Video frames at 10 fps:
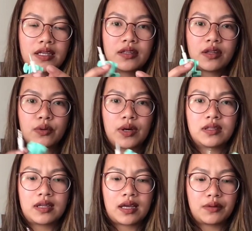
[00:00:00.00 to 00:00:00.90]
another
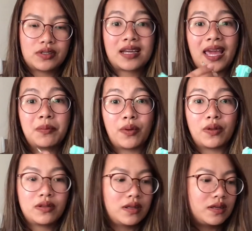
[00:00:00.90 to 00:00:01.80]
one, like a
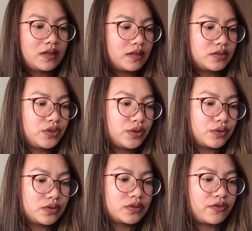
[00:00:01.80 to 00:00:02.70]
cable
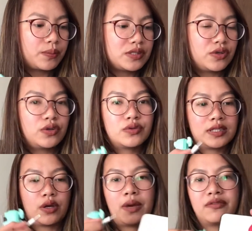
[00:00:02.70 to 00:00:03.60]
for me to use it on my